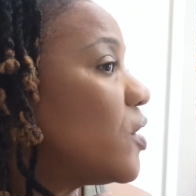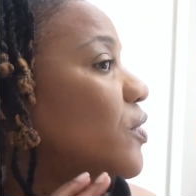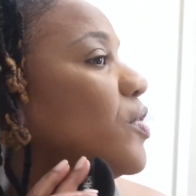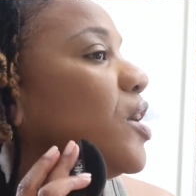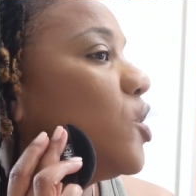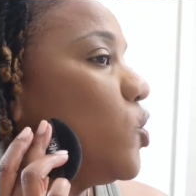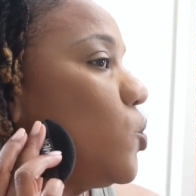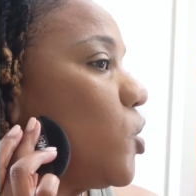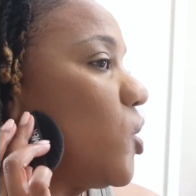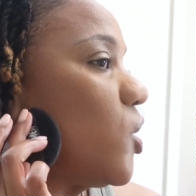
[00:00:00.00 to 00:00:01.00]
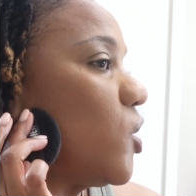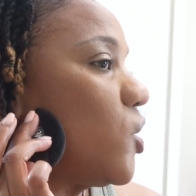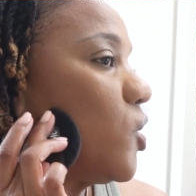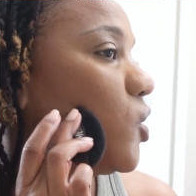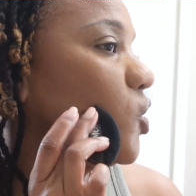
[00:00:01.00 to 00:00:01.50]
then you
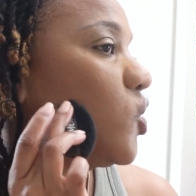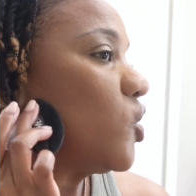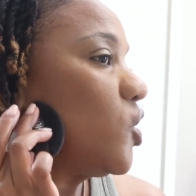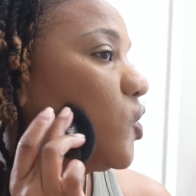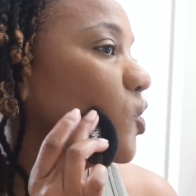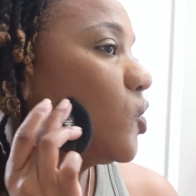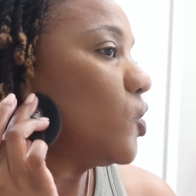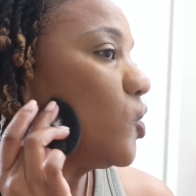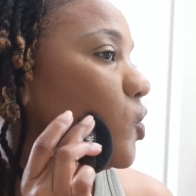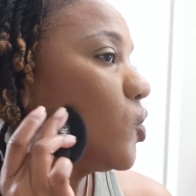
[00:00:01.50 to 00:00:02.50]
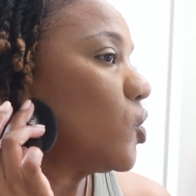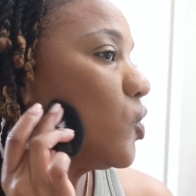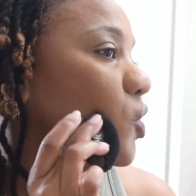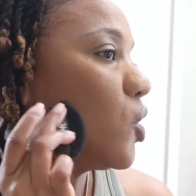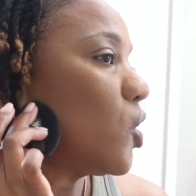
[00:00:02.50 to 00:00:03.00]
can chisel
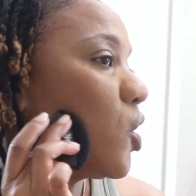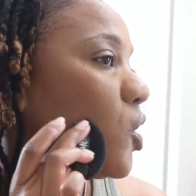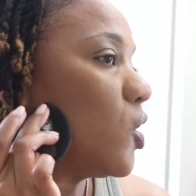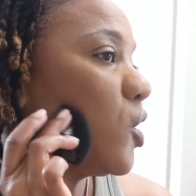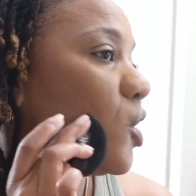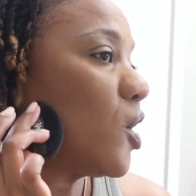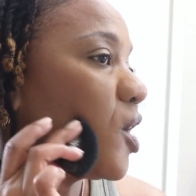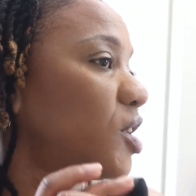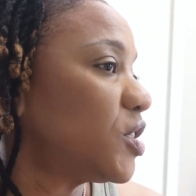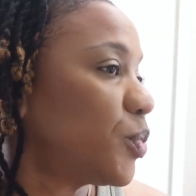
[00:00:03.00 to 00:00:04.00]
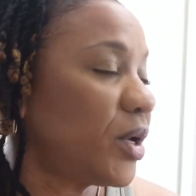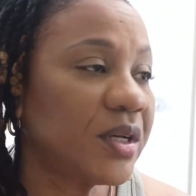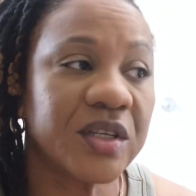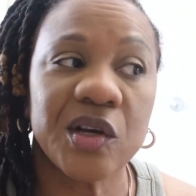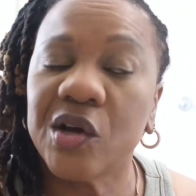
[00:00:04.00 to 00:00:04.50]
the under
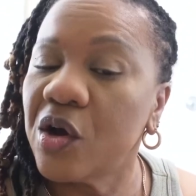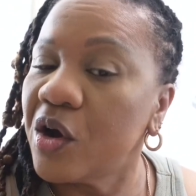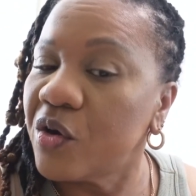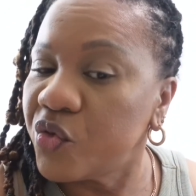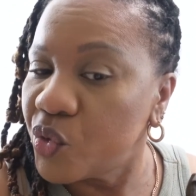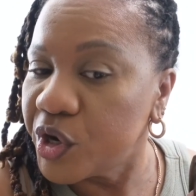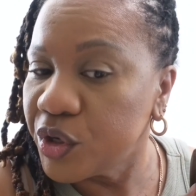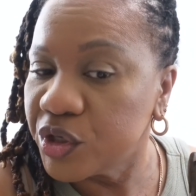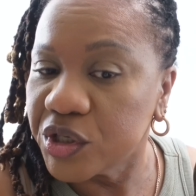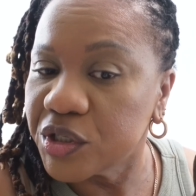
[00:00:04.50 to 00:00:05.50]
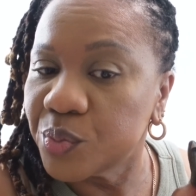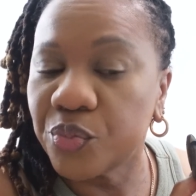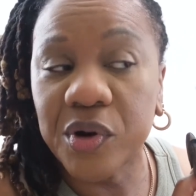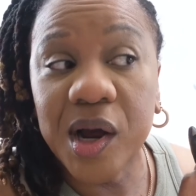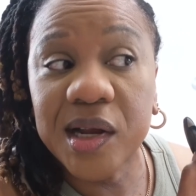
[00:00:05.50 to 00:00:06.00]
aspect of where you just
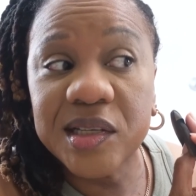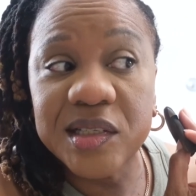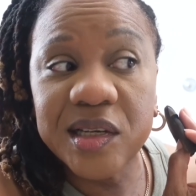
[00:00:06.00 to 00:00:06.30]
bronze.